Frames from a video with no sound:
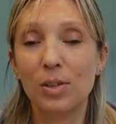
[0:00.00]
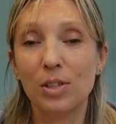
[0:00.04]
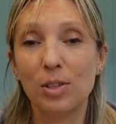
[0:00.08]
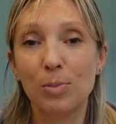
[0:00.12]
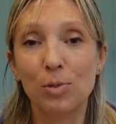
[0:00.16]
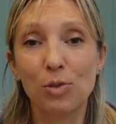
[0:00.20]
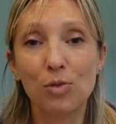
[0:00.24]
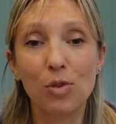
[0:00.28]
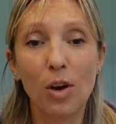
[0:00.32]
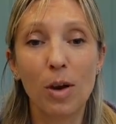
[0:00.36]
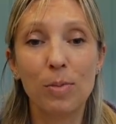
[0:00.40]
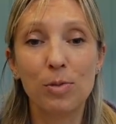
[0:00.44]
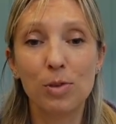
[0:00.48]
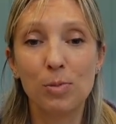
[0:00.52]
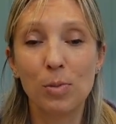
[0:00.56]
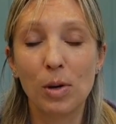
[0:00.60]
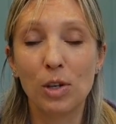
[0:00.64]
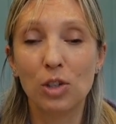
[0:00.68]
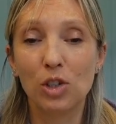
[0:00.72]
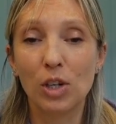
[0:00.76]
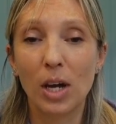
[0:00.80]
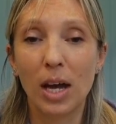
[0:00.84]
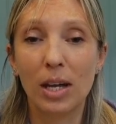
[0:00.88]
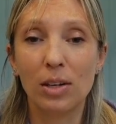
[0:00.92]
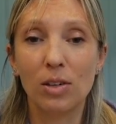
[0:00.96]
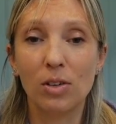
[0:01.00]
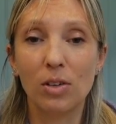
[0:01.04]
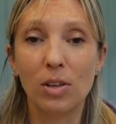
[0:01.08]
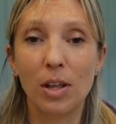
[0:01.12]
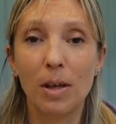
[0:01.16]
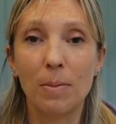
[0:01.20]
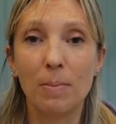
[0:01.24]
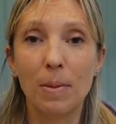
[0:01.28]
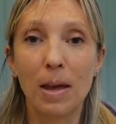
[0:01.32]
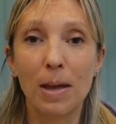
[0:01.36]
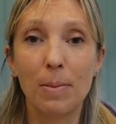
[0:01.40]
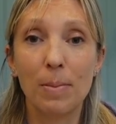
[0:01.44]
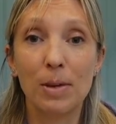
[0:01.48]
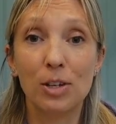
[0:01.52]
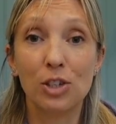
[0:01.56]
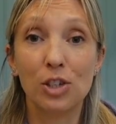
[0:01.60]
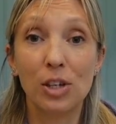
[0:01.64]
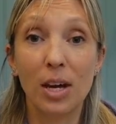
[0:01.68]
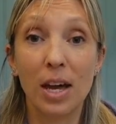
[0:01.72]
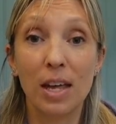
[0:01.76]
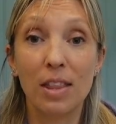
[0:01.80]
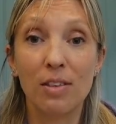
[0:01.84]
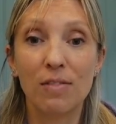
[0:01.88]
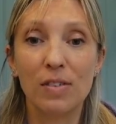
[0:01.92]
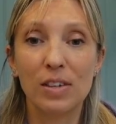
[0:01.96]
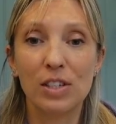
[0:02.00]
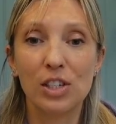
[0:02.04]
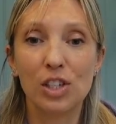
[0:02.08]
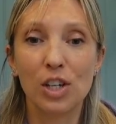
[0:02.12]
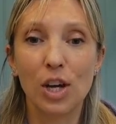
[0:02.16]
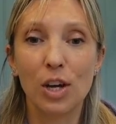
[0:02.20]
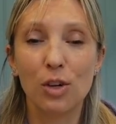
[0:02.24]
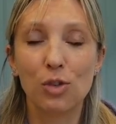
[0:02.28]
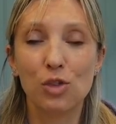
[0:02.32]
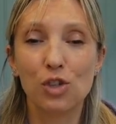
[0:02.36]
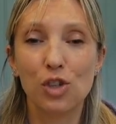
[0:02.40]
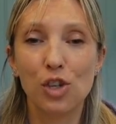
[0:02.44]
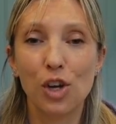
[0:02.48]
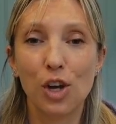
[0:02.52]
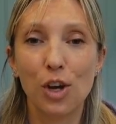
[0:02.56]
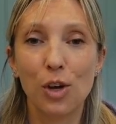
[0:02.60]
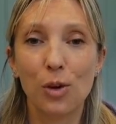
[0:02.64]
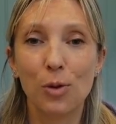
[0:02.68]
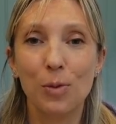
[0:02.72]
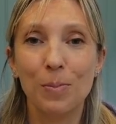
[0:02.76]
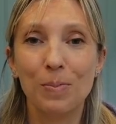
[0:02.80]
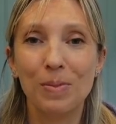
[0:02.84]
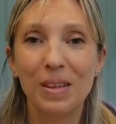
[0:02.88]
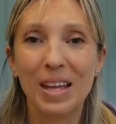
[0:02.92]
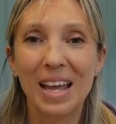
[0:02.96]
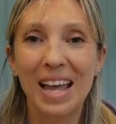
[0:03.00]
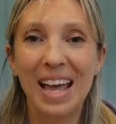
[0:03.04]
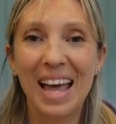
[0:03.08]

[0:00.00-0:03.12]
subscribe to my channel, and maybe share the video too.